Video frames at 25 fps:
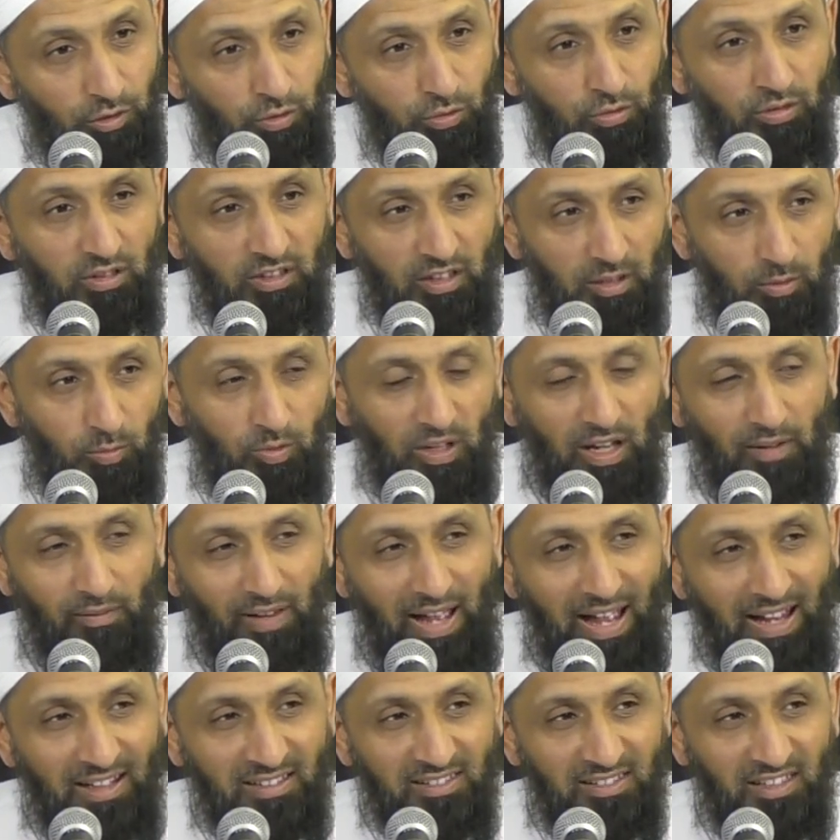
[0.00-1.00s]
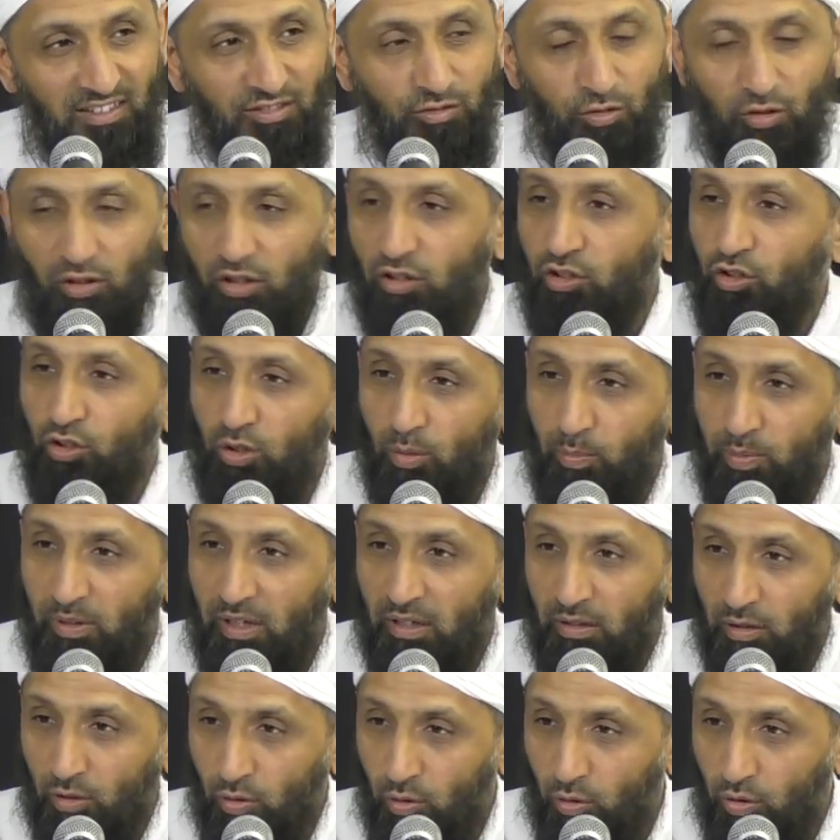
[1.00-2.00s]
Union, we have access to the
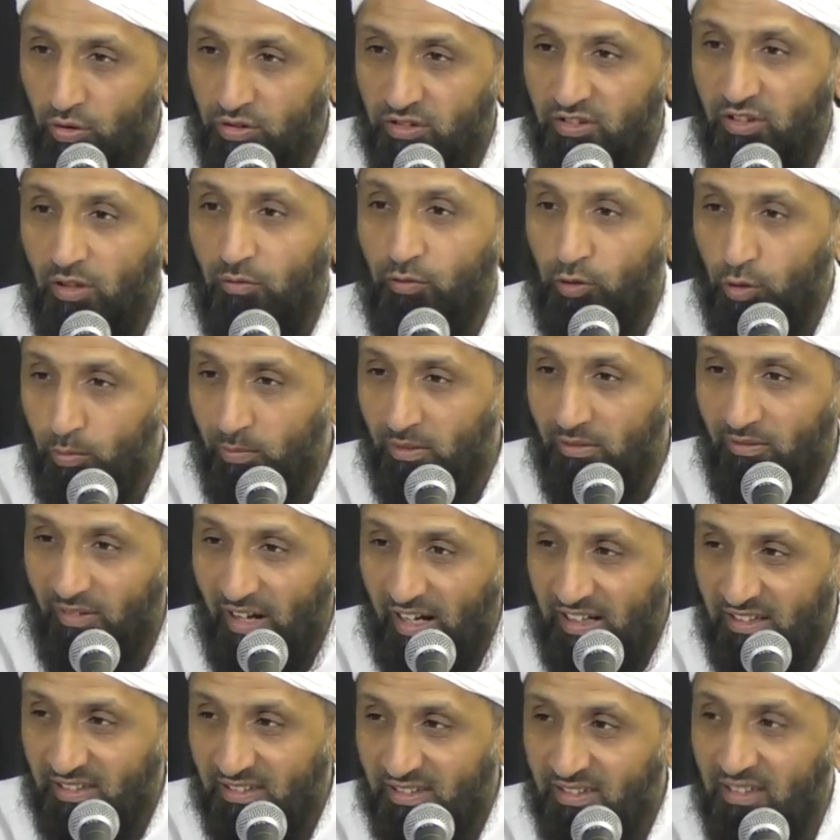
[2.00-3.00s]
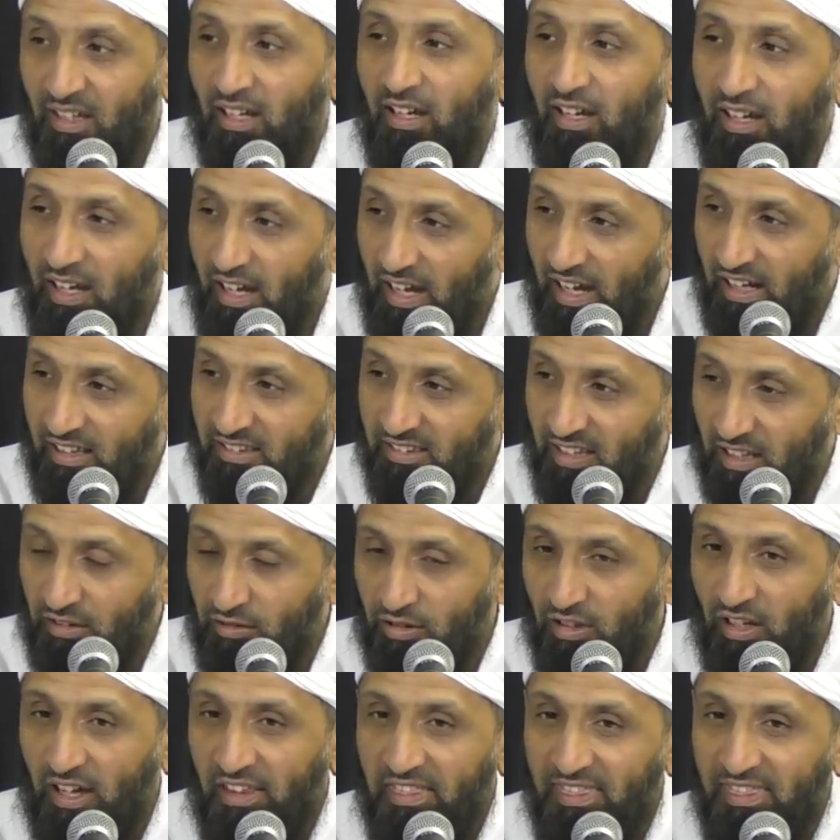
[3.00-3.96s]
European Courts of Human Rights, etc.